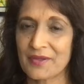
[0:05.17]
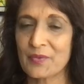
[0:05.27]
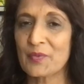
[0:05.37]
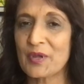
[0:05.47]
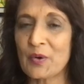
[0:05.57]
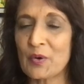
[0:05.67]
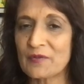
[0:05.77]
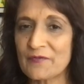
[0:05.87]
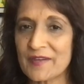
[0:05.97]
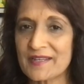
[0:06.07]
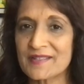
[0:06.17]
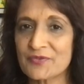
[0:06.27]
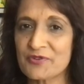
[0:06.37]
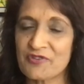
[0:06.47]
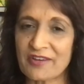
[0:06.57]
We all face
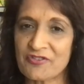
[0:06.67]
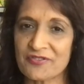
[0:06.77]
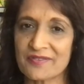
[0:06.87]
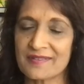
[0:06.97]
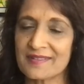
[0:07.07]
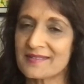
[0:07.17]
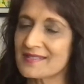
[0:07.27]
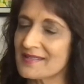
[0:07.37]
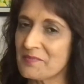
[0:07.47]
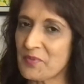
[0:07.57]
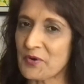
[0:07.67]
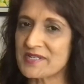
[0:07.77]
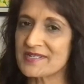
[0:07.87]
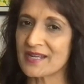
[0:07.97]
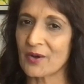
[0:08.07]
rejection at some
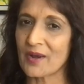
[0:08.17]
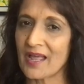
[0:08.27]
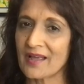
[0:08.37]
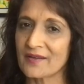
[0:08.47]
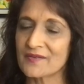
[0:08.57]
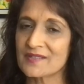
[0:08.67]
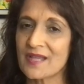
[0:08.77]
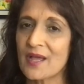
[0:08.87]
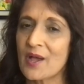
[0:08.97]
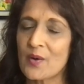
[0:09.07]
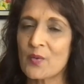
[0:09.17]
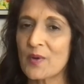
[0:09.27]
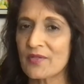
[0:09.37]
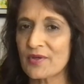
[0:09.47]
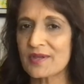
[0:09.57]
point in our lives,
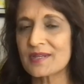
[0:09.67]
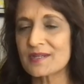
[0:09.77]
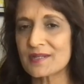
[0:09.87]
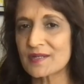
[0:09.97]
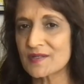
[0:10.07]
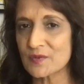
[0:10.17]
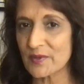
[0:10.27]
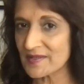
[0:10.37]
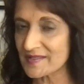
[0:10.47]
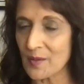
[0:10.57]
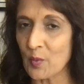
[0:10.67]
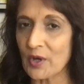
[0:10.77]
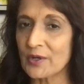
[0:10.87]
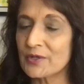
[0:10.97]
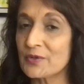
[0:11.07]
whether it is with
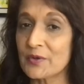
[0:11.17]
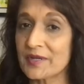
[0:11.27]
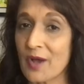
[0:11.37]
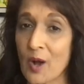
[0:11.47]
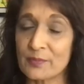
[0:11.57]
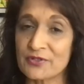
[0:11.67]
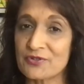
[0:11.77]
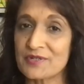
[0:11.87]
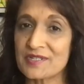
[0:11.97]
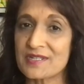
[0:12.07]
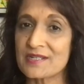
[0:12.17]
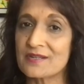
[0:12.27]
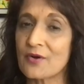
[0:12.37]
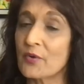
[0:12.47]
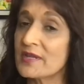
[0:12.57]
someone or an opportunity
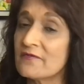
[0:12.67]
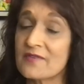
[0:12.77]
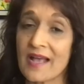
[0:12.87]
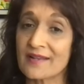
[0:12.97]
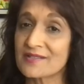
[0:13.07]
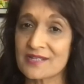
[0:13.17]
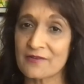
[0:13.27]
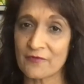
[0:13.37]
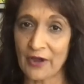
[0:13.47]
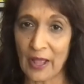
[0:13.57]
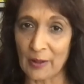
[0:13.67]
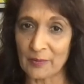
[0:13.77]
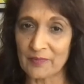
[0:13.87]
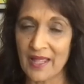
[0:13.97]
or even asking for help.